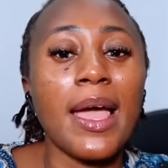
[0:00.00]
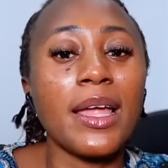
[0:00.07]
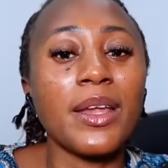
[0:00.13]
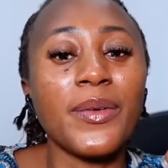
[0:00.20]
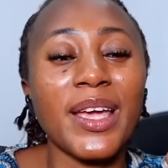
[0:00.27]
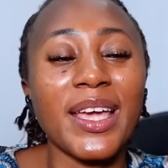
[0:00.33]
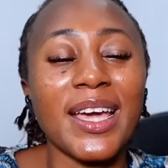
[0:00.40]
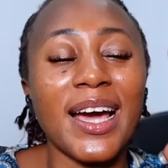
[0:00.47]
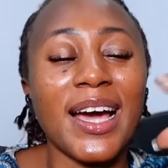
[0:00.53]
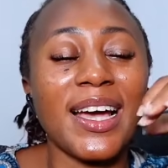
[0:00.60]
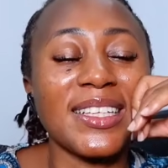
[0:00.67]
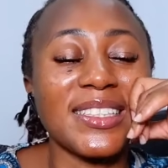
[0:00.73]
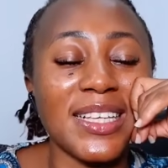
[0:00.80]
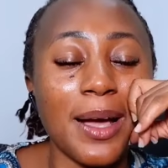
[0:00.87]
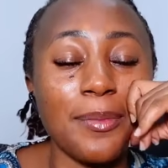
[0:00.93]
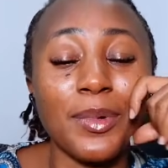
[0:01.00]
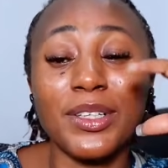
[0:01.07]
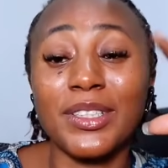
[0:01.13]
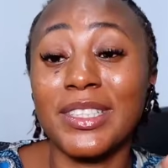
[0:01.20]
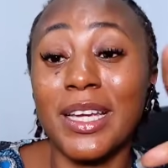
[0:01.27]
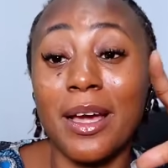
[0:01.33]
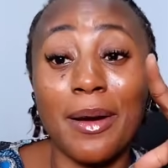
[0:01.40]
Anyway, guys, I'm
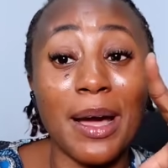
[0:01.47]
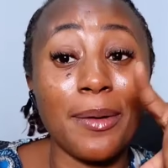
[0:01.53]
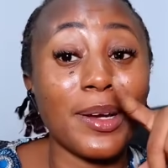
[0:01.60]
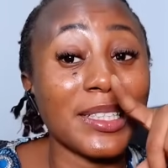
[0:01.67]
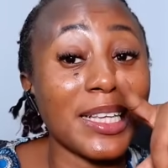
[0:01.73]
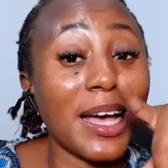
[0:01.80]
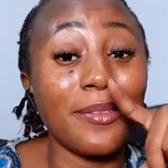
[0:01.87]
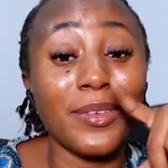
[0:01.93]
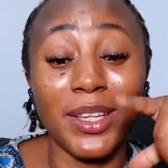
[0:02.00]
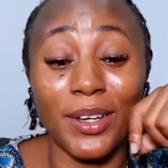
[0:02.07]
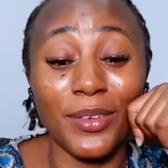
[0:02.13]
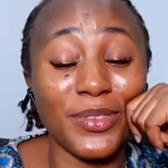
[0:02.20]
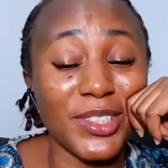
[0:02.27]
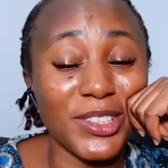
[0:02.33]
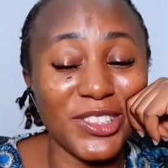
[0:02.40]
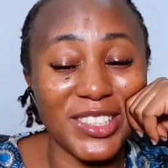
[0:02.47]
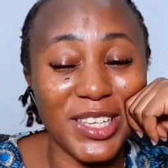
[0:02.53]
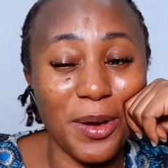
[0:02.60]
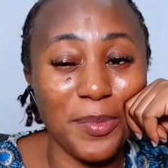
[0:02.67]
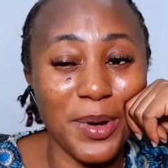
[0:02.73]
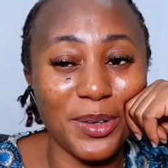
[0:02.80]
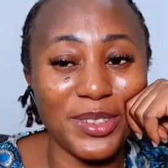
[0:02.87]
going to share, because I have a lot of things to
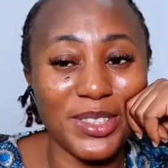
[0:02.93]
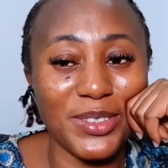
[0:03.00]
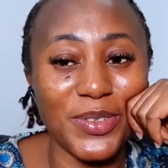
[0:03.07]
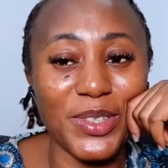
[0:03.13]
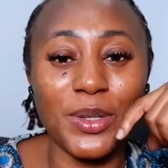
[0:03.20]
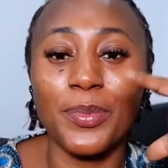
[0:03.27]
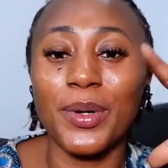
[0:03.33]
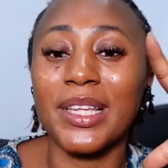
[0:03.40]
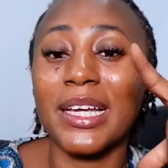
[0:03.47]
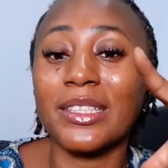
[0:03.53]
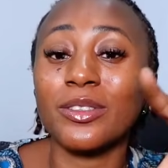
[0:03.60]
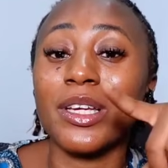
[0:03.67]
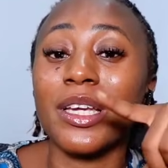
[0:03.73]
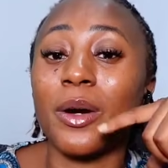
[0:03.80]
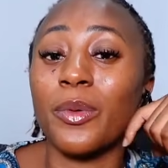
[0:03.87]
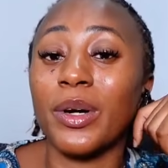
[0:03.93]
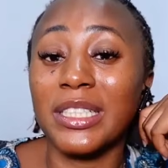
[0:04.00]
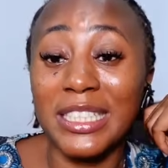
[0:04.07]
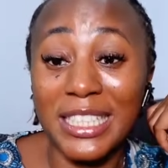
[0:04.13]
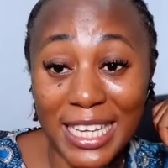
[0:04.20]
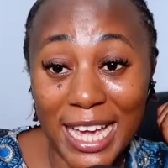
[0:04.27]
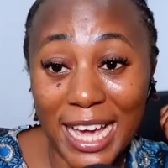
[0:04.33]
say about this video. But let's go hear
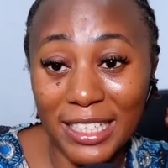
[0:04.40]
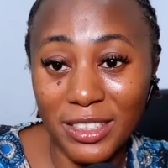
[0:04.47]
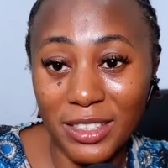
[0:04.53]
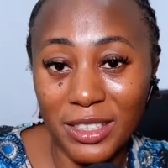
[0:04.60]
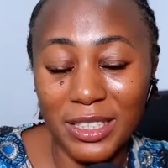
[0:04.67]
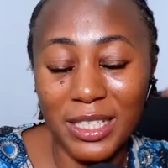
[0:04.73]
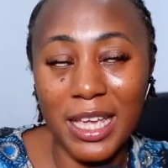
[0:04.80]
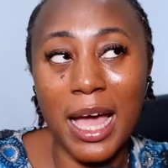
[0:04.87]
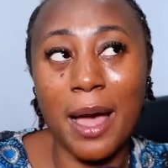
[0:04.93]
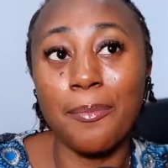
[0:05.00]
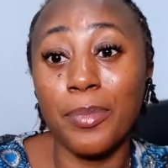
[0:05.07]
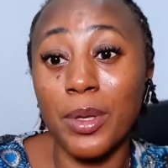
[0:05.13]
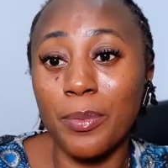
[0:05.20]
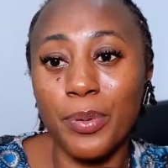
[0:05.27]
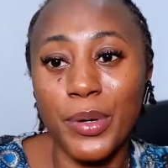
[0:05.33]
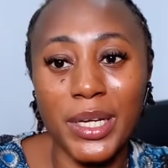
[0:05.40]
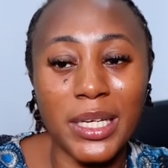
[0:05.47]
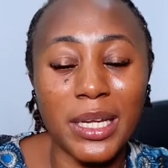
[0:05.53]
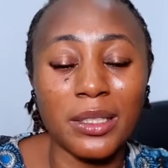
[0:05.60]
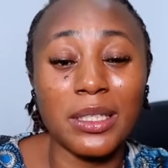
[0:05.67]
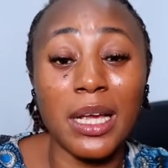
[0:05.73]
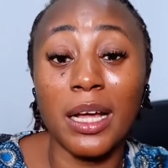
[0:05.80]
what she has to say and being
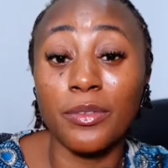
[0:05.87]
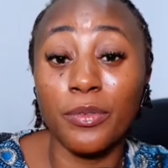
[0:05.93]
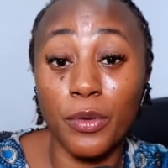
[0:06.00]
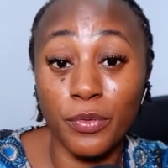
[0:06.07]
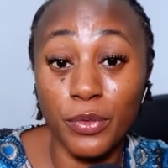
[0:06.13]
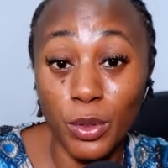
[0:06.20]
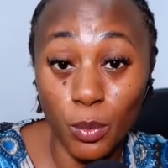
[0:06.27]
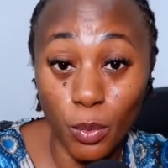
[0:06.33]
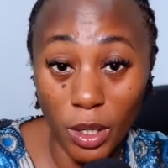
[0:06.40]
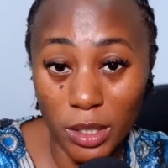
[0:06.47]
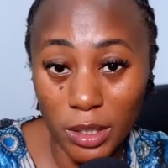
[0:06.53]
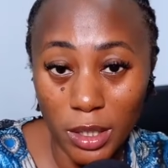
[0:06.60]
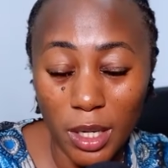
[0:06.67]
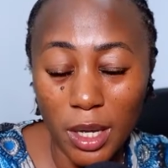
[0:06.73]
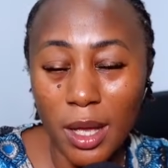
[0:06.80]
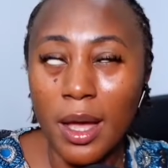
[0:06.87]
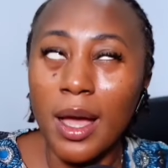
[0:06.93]
pregnant at 51.